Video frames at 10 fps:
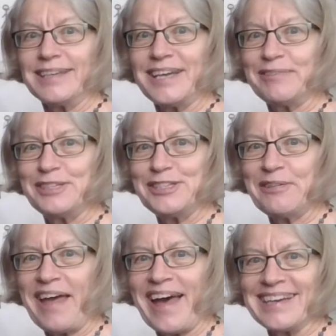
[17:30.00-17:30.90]
have to do
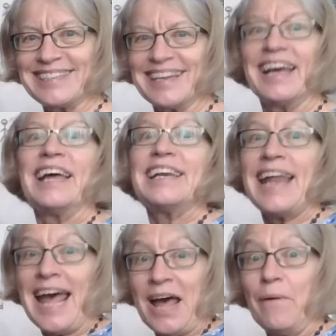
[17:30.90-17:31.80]
that.
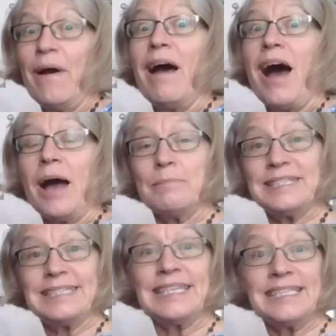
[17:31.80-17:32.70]
Now I'm
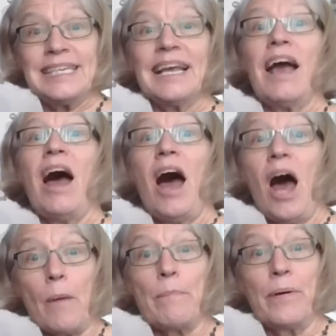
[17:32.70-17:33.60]
sitting
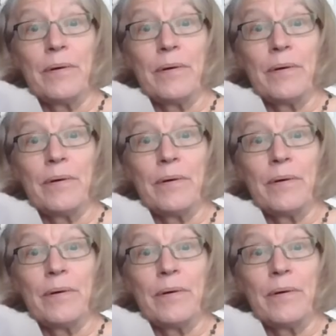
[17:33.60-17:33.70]
up.